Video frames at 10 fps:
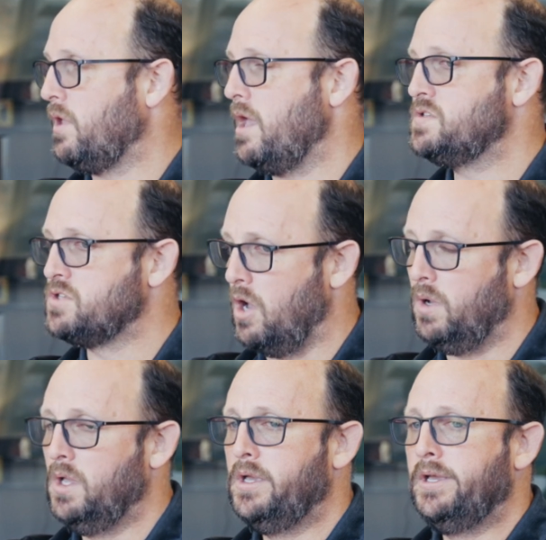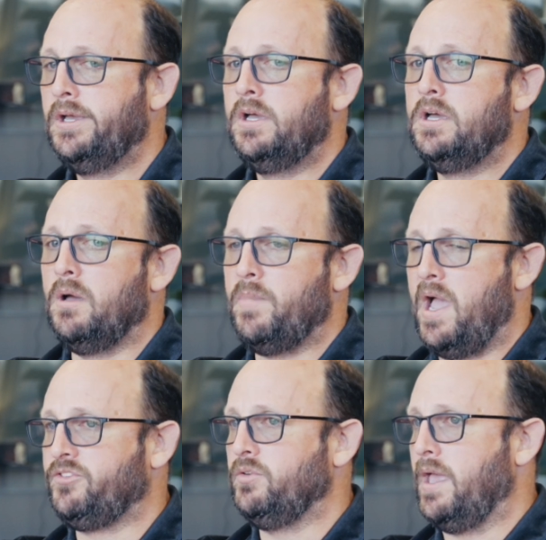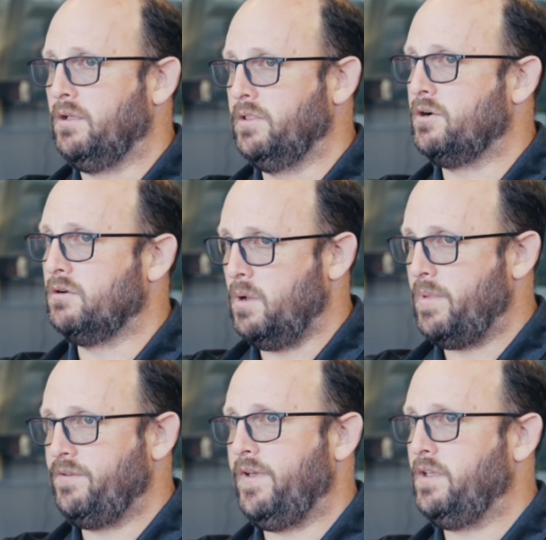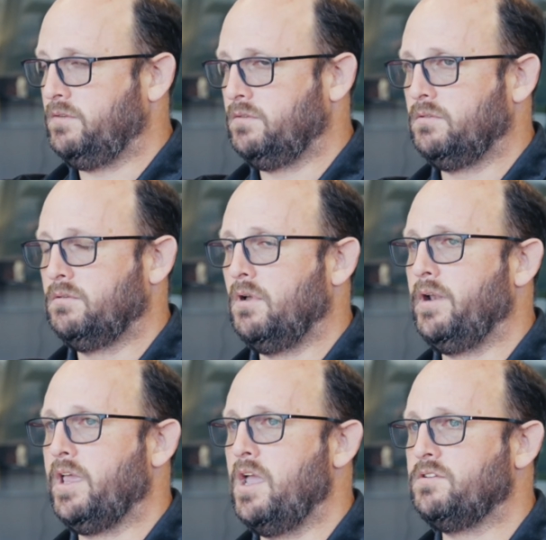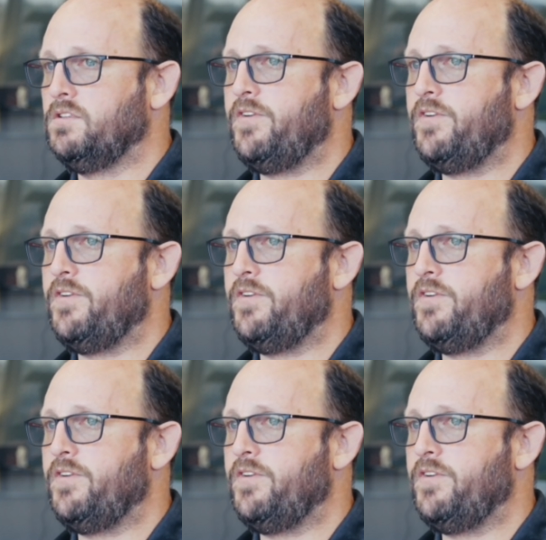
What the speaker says: Okay. So I also get glitter on my face on occasion.